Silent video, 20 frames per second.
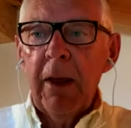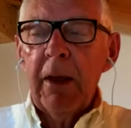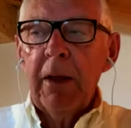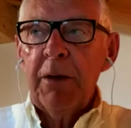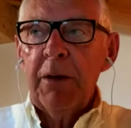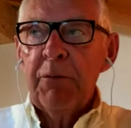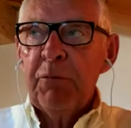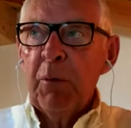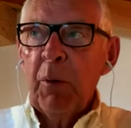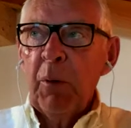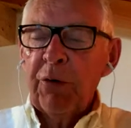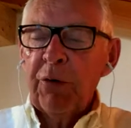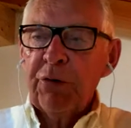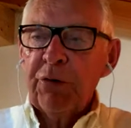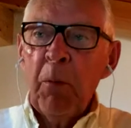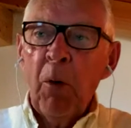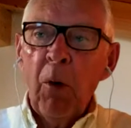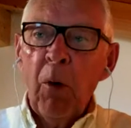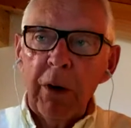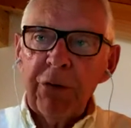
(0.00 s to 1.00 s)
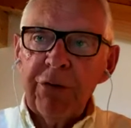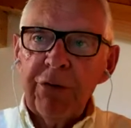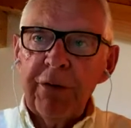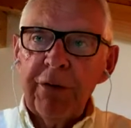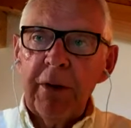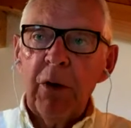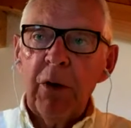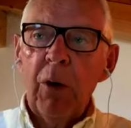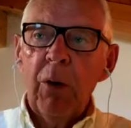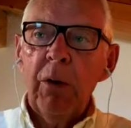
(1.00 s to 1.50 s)
If you are a smaller
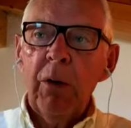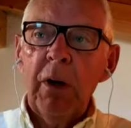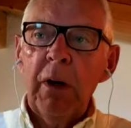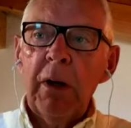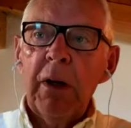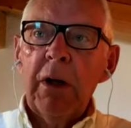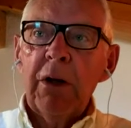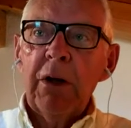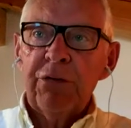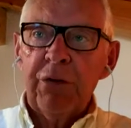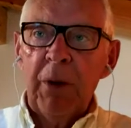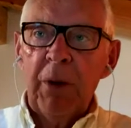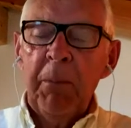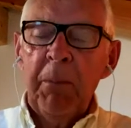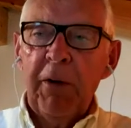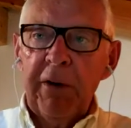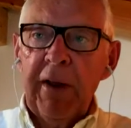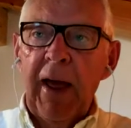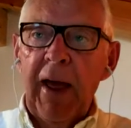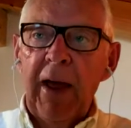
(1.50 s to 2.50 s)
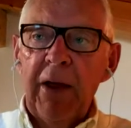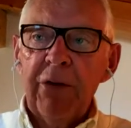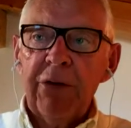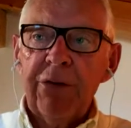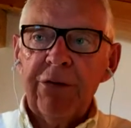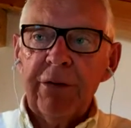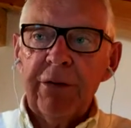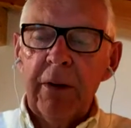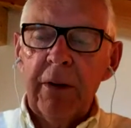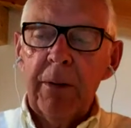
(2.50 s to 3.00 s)
CEO, somebody
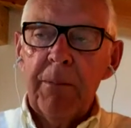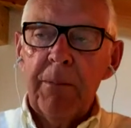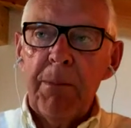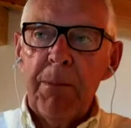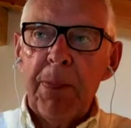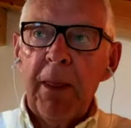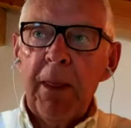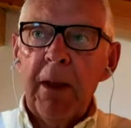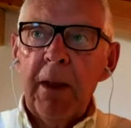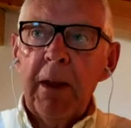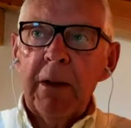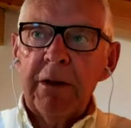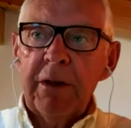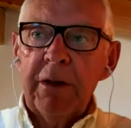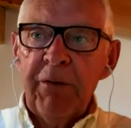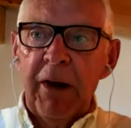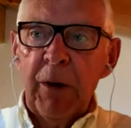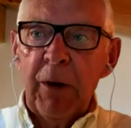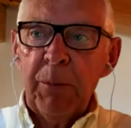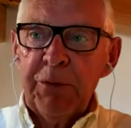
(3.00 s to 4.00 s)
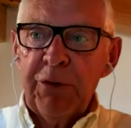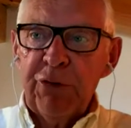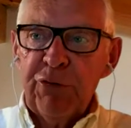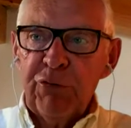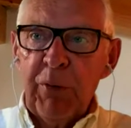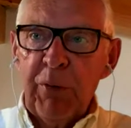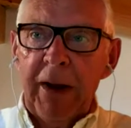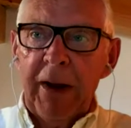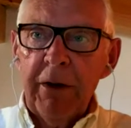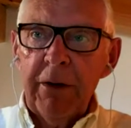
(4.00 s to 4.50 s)
has developed the
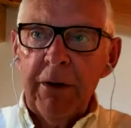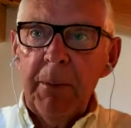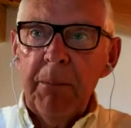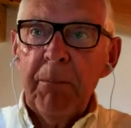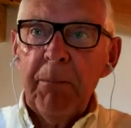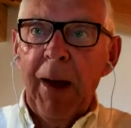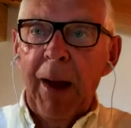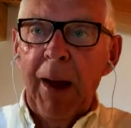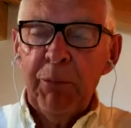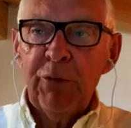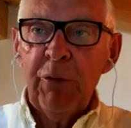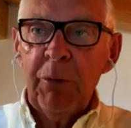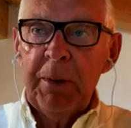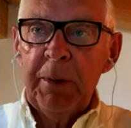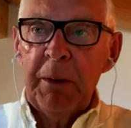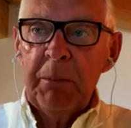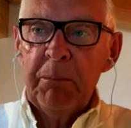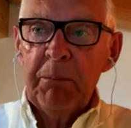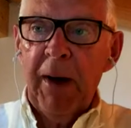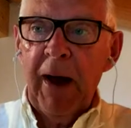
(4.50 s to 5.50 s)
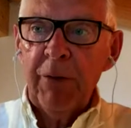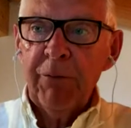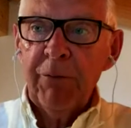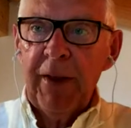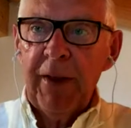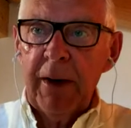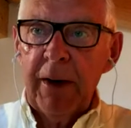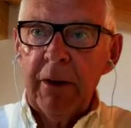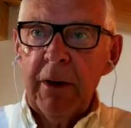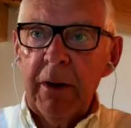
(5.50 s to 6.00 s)
strategy, perhaps you've been part of
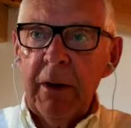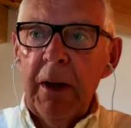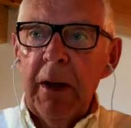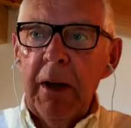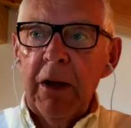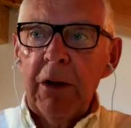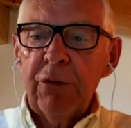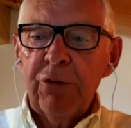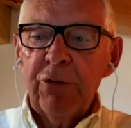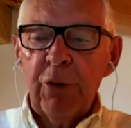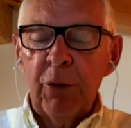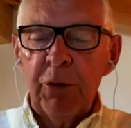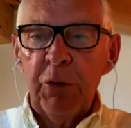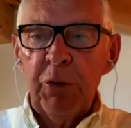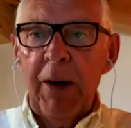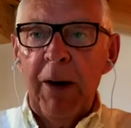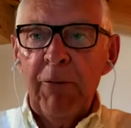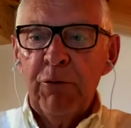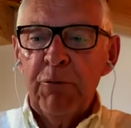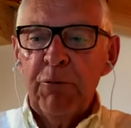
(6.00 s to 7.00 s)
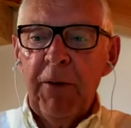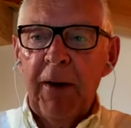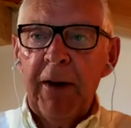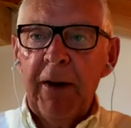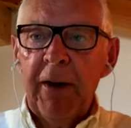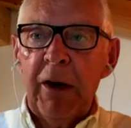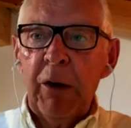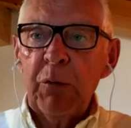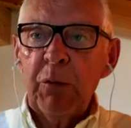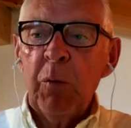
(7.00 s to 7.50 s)
that. So you have to
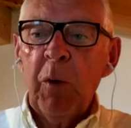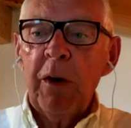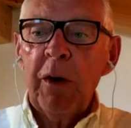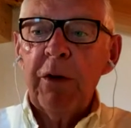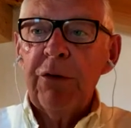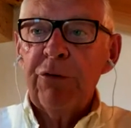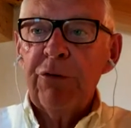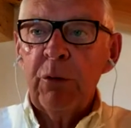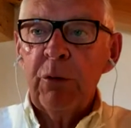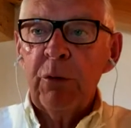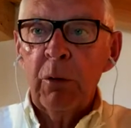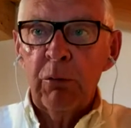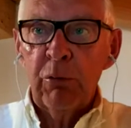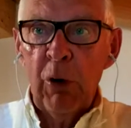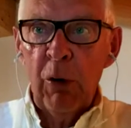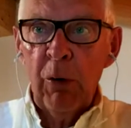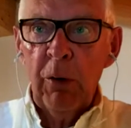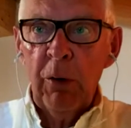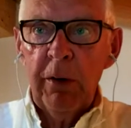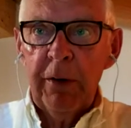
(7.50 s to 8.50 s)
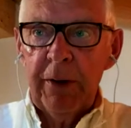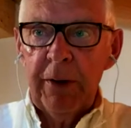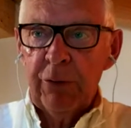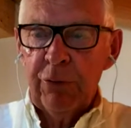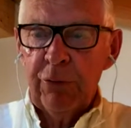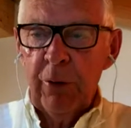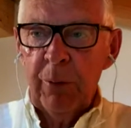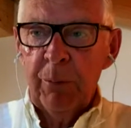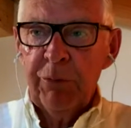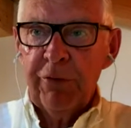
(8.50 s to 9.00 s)
find out what is your role in
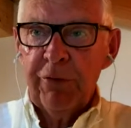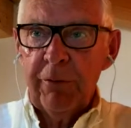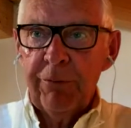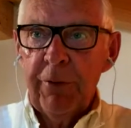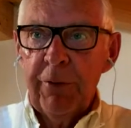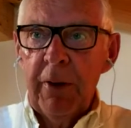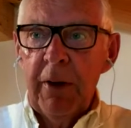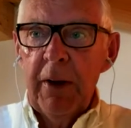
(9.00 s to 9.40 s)
terms of